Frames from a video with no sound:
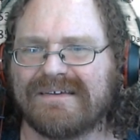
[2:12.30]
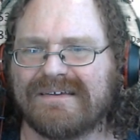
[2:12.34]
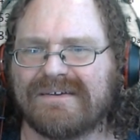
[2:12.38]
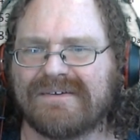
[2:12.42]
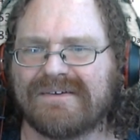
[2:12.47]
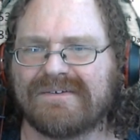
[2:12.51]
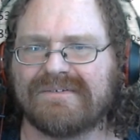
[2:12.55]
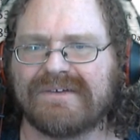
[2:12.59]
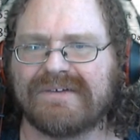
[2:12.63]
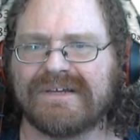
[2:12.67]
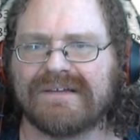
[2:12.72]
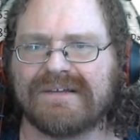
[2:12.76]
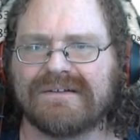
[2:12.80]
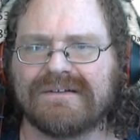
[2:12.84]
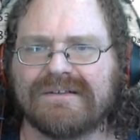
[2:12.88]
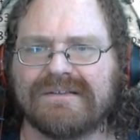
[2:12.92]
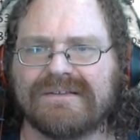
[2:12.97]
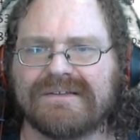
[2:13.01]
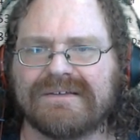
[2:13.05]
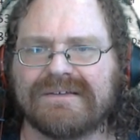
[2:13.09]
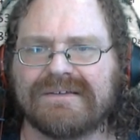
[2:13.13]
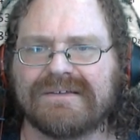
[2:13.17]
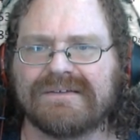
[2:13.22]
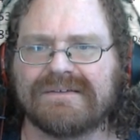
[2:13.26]
Right
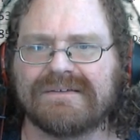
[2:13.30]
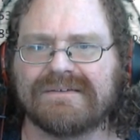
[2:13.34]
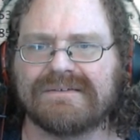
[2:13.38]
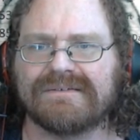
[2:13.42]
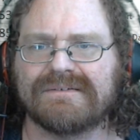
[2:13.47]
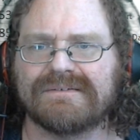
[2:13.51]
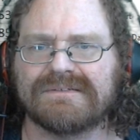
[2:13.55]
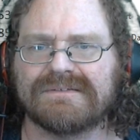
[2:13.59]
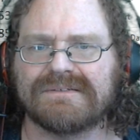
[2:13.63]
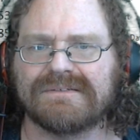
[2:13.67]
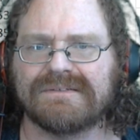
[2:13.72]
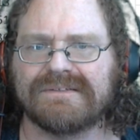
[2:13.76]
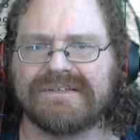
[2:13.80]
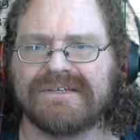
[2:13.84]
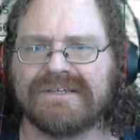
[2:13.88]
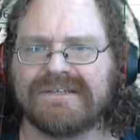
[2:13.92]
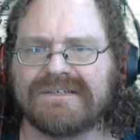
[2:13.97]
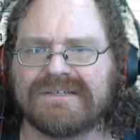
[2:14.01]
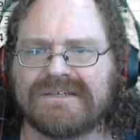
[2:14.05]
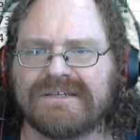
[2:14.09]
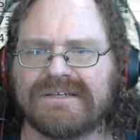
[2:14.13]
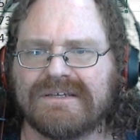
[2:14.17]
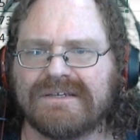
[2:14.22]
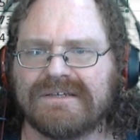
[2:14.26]
click,
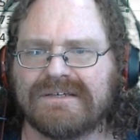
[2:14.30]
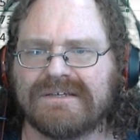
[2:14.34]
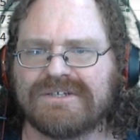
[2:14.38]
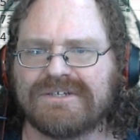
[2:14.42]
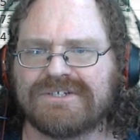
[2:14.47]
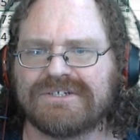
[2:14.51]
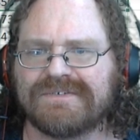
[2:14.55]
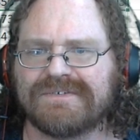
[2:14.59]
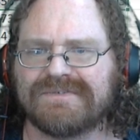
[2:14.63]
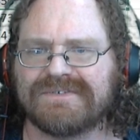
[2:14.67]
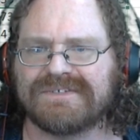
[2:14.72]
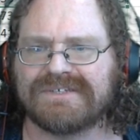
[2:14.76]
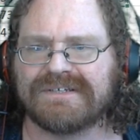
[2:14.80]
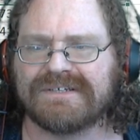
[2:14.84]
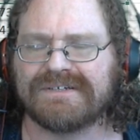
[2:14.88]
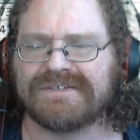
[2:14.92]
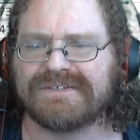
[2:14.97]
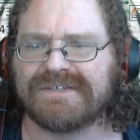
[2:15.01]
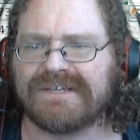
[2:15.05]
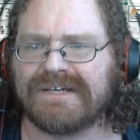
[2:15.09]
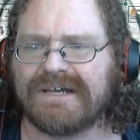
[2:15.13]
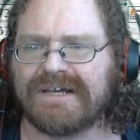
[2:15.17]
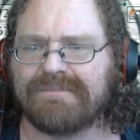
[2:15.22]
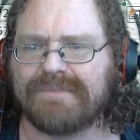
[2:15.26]
delete, shift
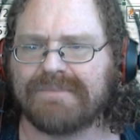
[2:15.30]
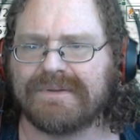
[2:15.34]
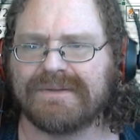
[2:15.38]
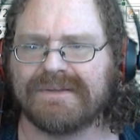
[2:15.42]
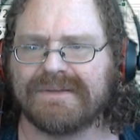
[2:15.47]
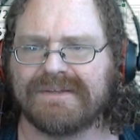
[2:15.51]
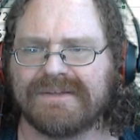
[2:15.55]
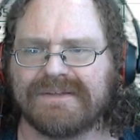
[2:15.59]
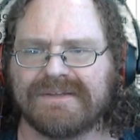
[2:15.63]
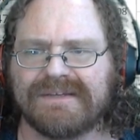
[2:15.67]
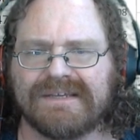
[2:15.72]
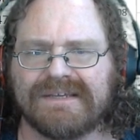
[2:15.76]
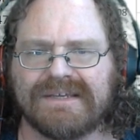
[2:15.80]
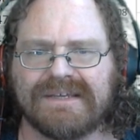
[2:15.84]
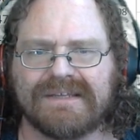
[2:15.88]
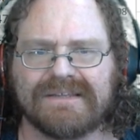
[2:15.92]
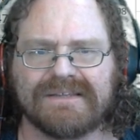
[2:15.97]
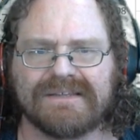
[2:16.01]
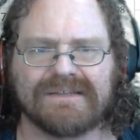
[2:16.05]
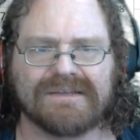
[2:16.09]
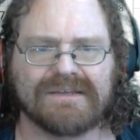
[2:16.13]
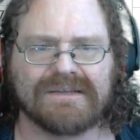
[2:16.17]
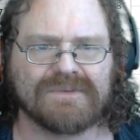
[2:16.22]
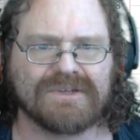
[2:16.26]
cells up,
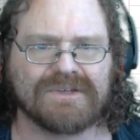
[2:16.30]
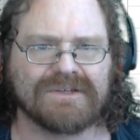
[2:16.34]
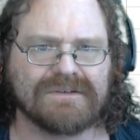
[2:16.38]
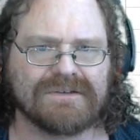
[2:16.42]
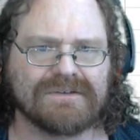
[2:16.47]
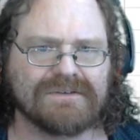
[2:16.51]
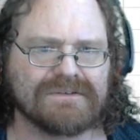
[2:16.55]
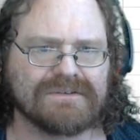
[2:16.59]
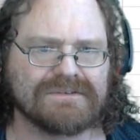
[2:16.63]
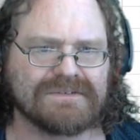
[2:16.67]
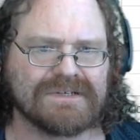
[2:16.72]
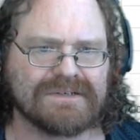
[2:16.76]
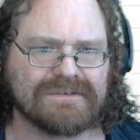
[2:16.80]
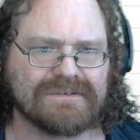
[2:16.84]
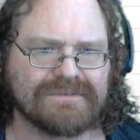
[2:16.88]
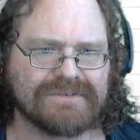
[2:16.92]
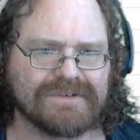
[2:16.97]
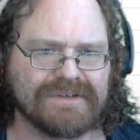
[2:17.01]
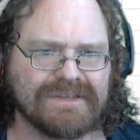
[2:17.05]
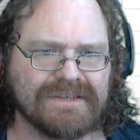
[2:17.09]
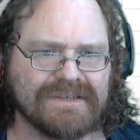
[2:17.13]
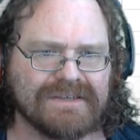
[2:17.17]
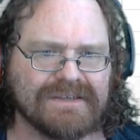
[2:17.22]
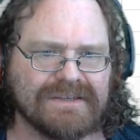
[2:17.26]
and then I'm going to go down over
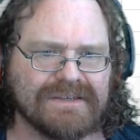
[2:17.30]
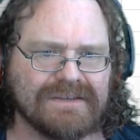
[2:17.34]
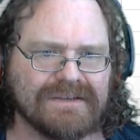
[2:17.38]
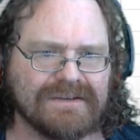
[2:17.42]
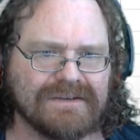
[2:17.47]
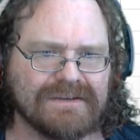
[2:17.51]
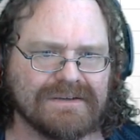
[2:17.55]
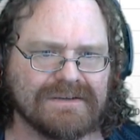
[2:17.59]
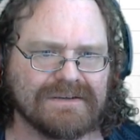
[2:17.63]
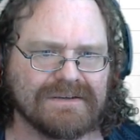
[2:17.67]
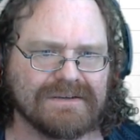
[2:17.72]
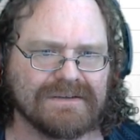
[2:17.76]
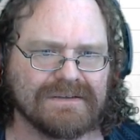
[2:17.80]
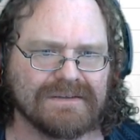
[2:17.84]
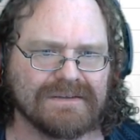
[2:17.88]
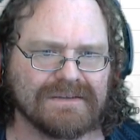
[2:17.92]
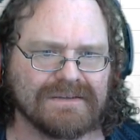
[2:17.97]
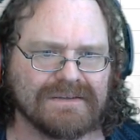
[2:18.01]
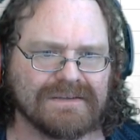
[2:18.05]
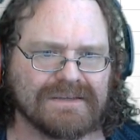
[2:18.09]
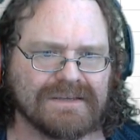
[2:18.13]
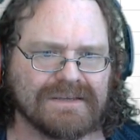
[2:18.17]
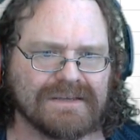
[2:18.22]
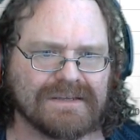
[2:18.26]
here,
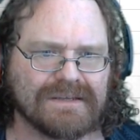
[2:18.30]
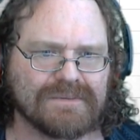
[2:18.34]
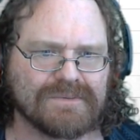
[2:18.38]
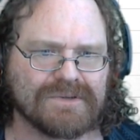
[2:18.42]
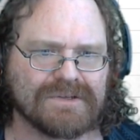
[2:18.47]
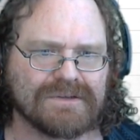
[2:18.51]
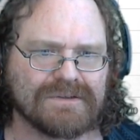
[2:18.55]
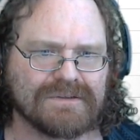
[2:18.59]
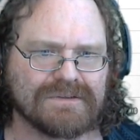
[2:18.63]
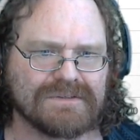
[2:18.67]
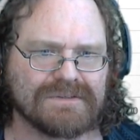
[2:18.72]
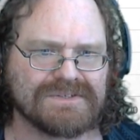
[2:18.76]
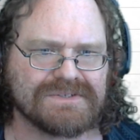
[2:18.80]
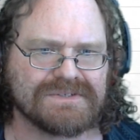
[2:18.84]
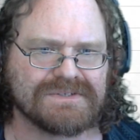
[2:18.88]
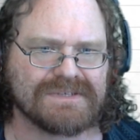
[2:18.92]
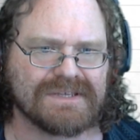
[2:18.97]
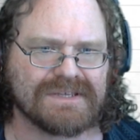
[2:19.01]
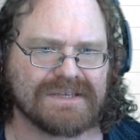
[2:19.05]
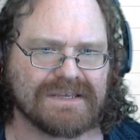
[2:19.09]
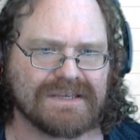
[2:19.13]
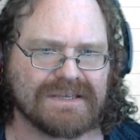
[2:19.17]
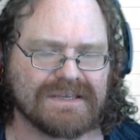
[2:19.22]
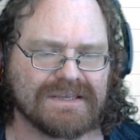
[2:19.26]
and I'm going to
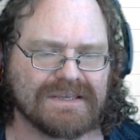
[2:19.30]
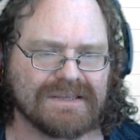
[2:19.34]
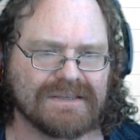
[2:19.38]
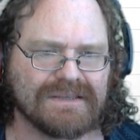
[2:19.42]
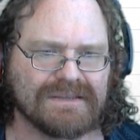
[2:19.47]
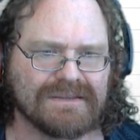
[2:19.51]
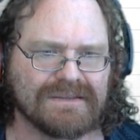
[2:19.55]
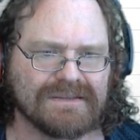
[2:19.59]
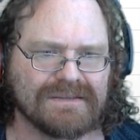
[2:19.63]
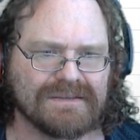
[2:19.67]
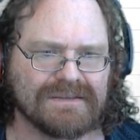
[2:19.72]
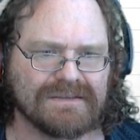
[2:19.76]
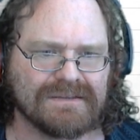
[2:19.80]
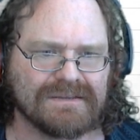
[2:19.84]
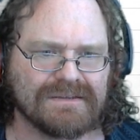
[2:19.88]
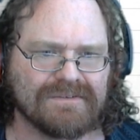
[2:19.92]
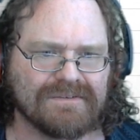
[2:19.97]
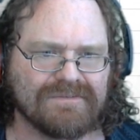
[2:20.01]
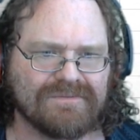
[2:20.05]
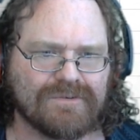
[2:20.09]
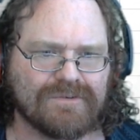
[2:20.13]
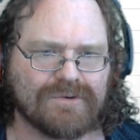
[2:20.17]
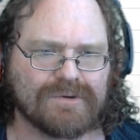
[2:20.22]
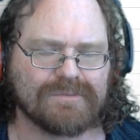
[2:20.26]
say
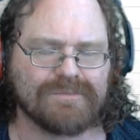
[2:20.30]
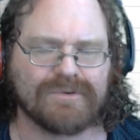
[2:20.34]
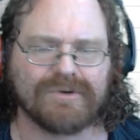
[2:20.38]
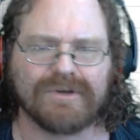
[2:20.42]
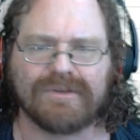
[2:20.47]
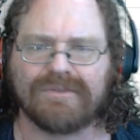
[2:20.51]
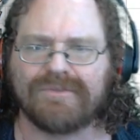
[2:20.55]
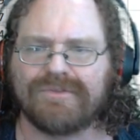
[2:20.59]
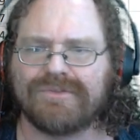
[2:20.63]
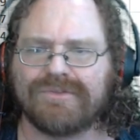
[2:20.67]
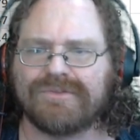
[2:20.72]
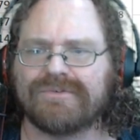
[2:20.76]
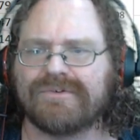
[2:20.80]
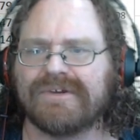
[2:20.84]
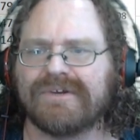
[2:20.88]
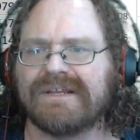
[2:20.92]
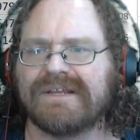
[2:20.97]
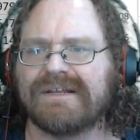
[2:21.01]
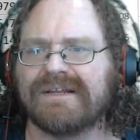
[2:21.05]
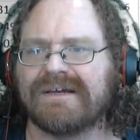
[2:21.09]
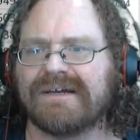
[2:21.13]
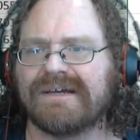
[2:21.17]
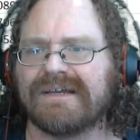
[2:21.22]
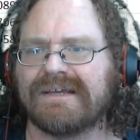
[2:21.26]

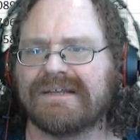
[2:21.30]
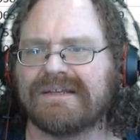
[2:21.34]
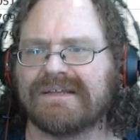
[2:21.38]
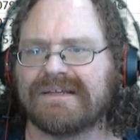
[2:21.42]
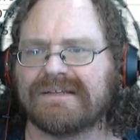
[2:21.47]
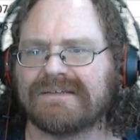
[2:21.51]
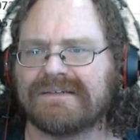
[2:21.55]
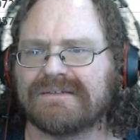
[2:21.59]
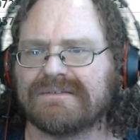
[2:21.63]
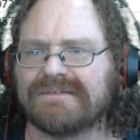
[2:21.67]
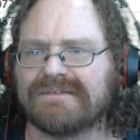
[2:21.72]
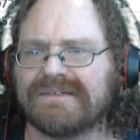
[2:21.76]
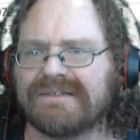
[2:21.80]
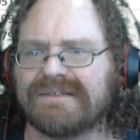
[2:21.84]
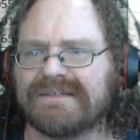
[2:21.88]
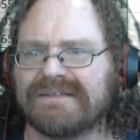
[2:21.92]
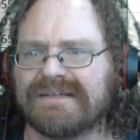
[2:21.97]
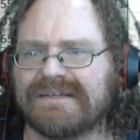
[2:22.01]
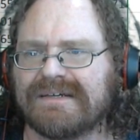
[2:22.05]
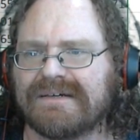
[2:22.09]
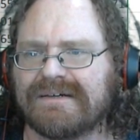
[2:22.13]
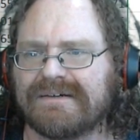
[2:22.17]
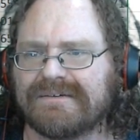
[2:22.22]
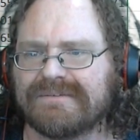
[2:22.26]
4.39 and delete
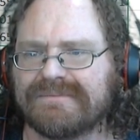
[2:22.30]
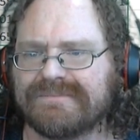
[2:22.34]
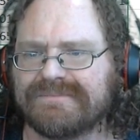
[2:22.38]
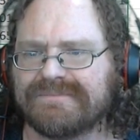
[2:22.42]
down.